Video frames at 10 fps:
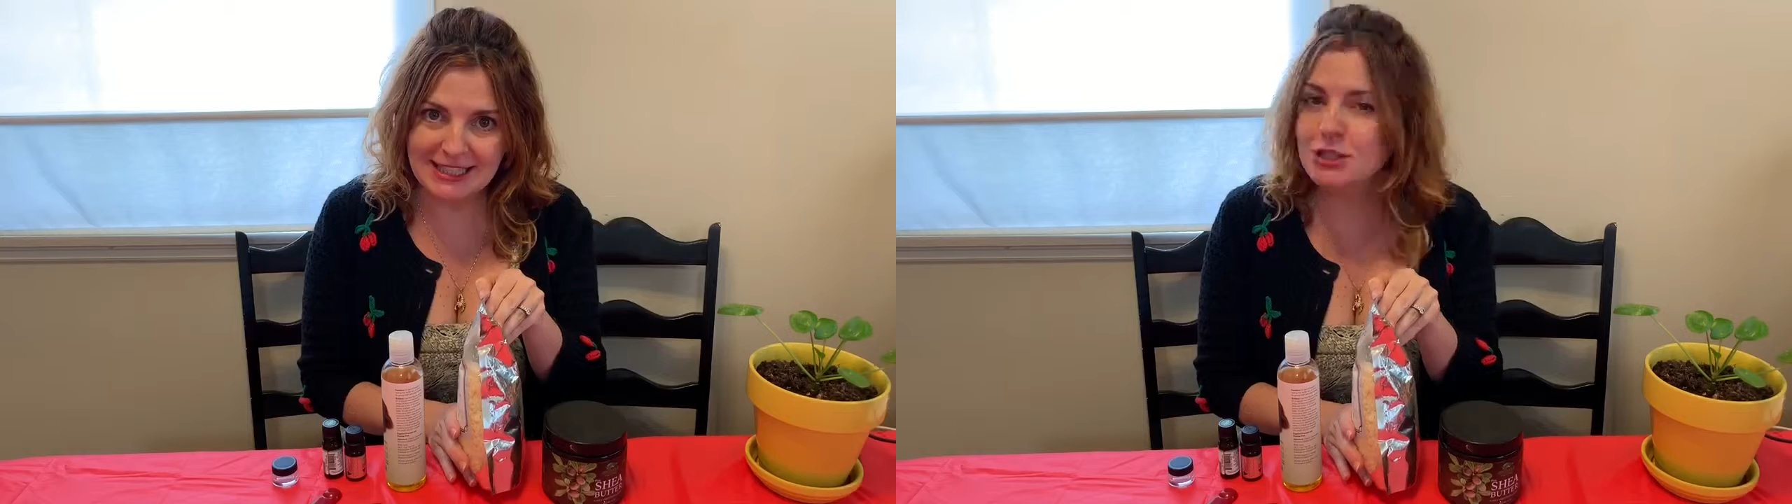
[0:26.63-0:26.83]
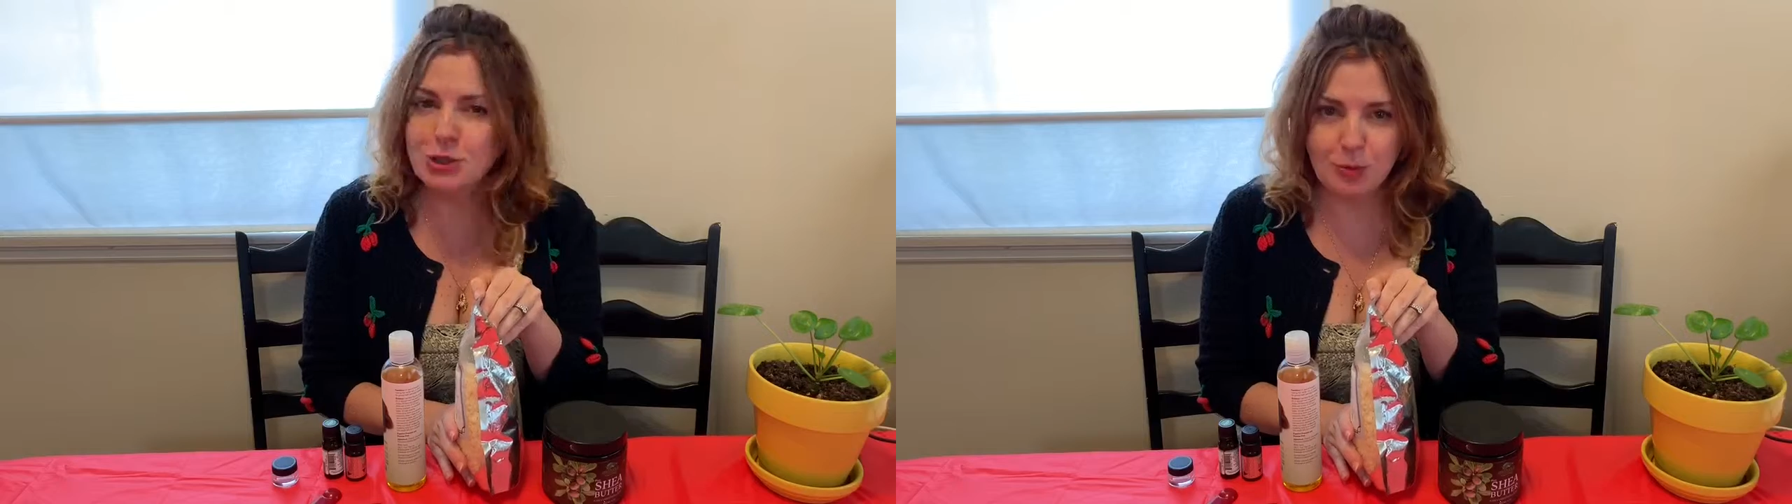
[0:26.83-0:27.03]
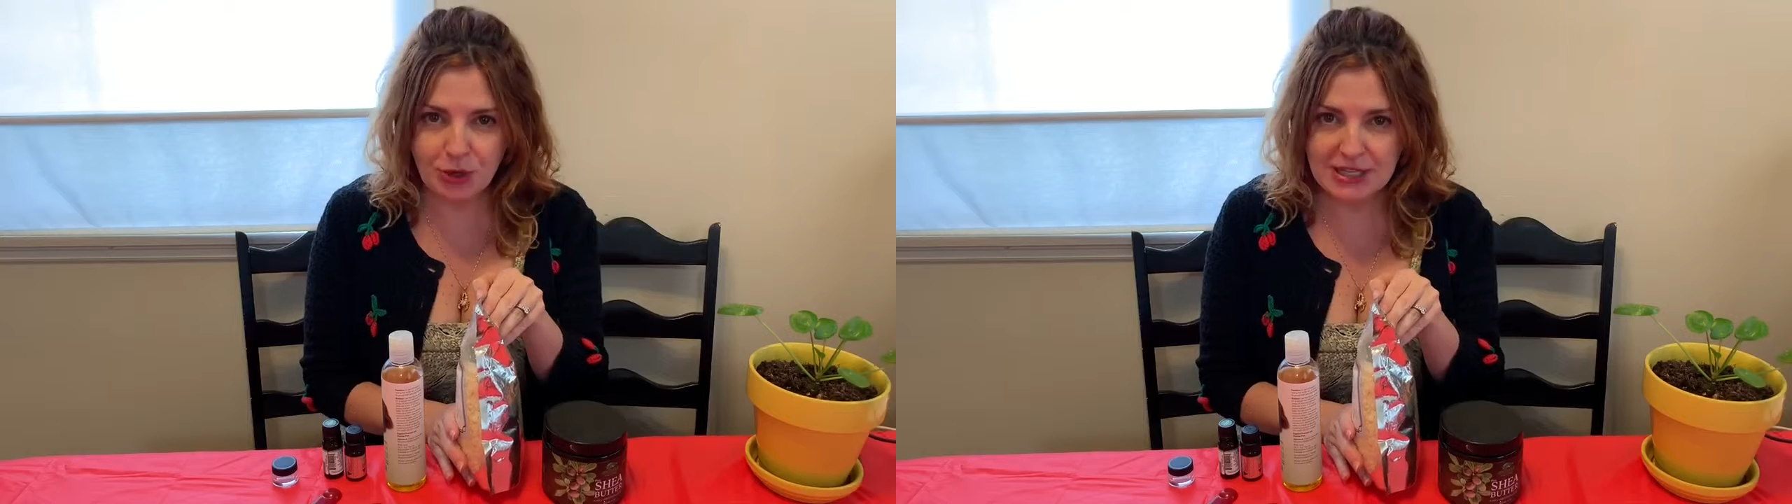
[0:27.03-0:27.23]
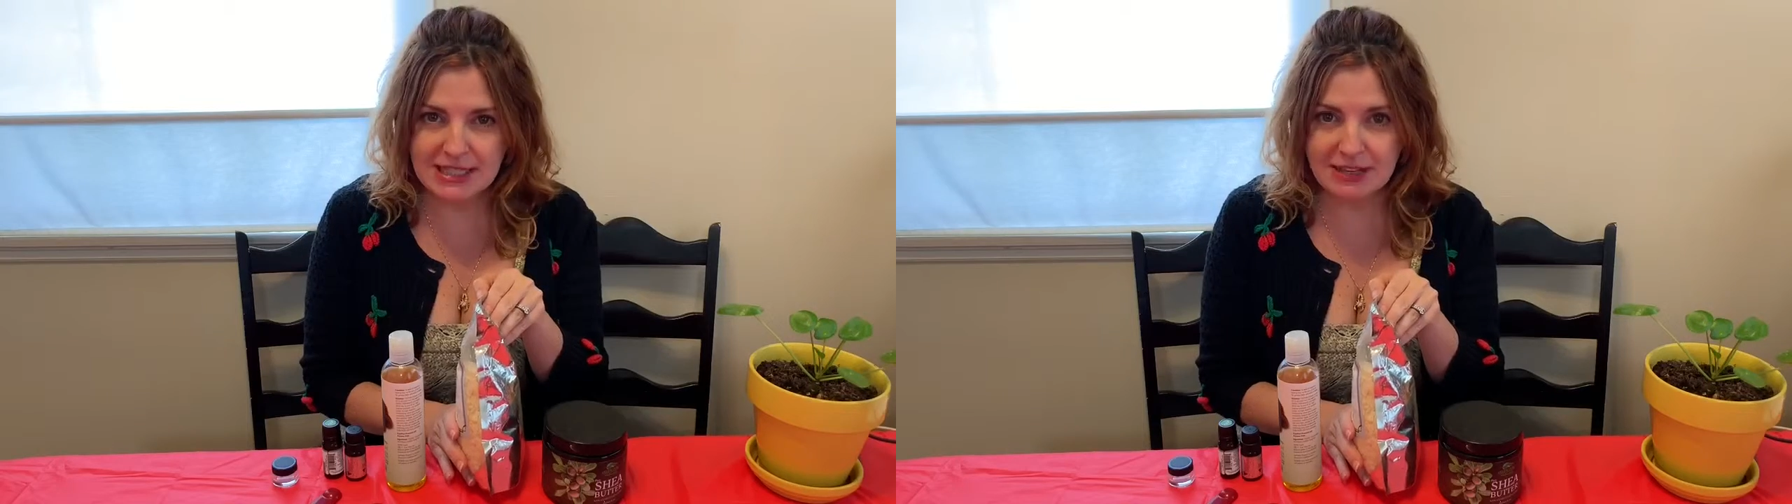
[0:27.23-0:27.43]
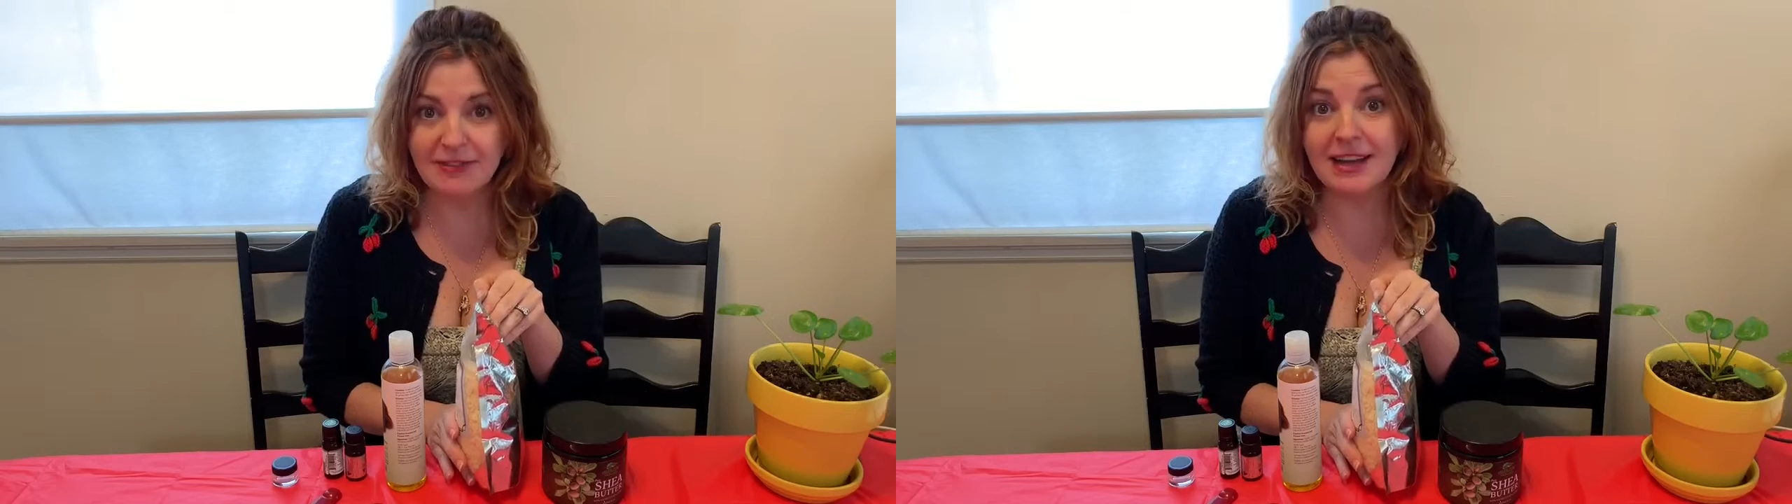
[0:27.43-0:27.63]
Super easy to
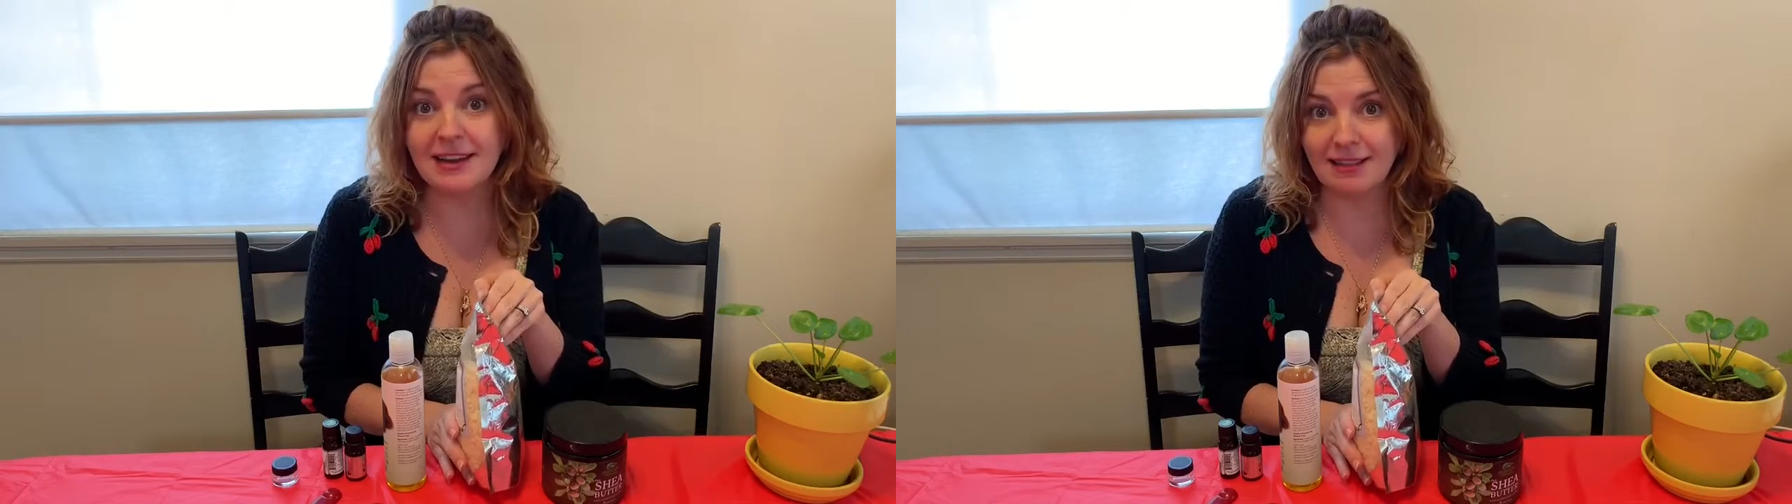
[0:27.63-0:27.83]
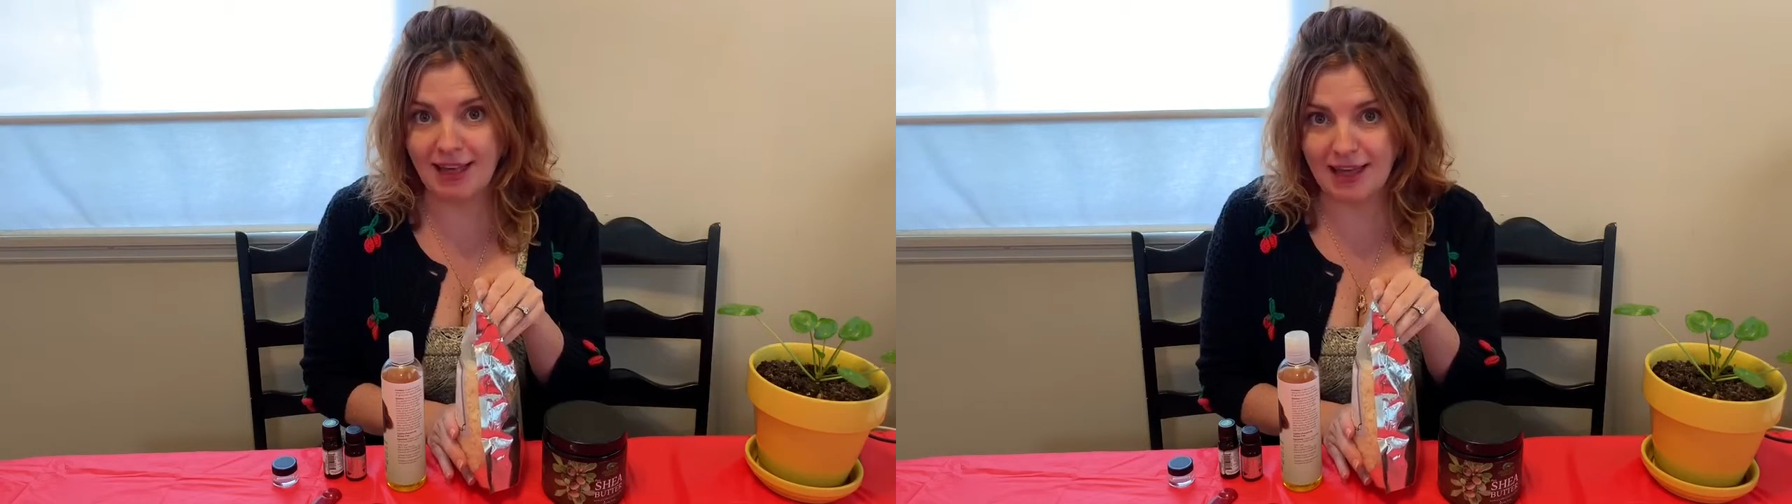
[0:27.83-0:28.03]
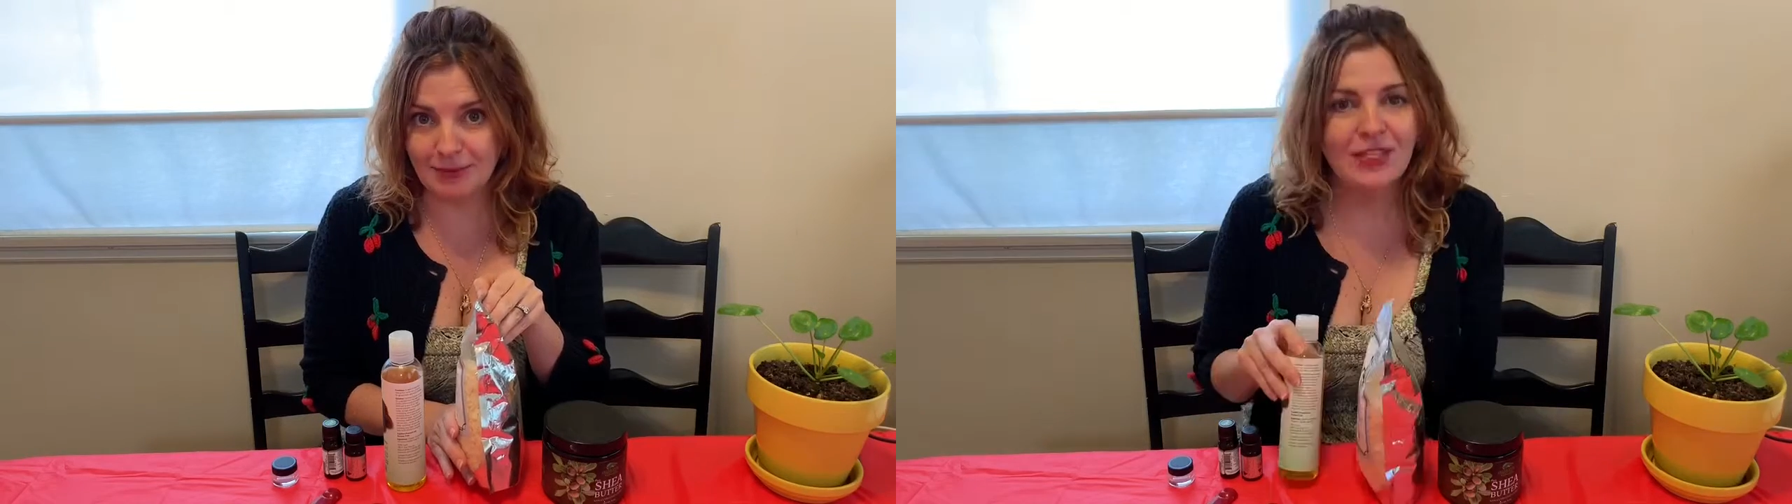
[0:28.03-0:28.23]
find online.